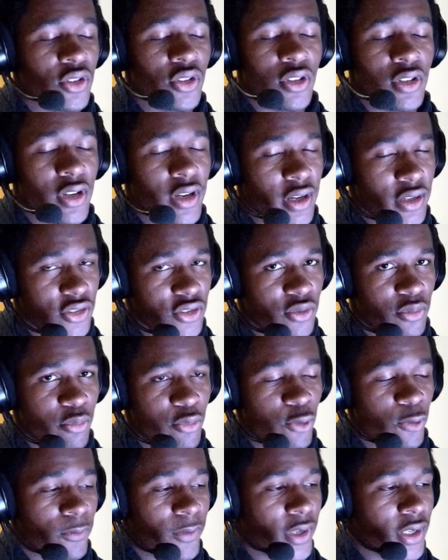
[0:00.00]
next
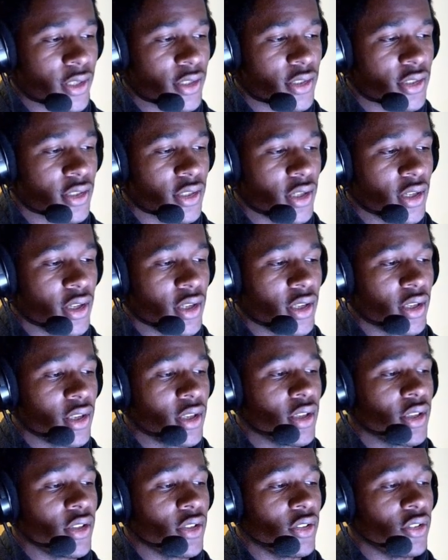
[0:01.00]
move is,
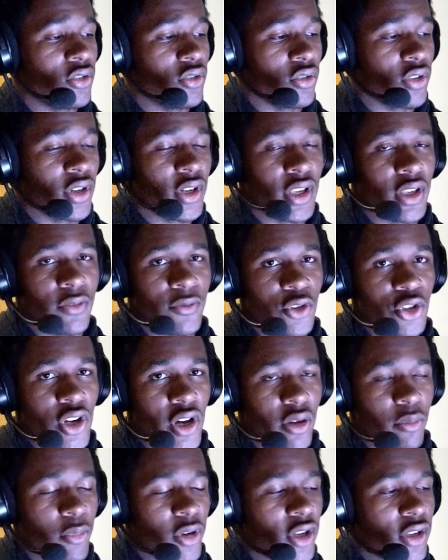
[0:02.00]
you're going to give
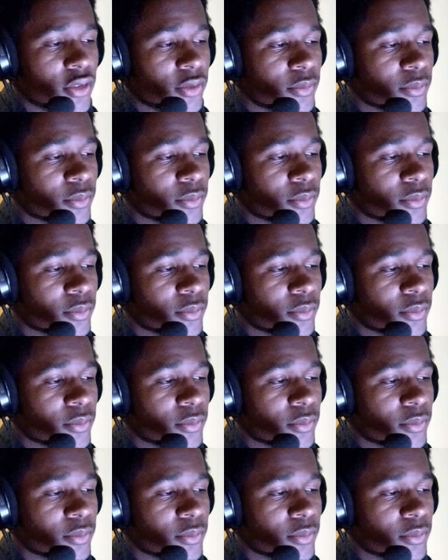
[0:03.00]
checkmate.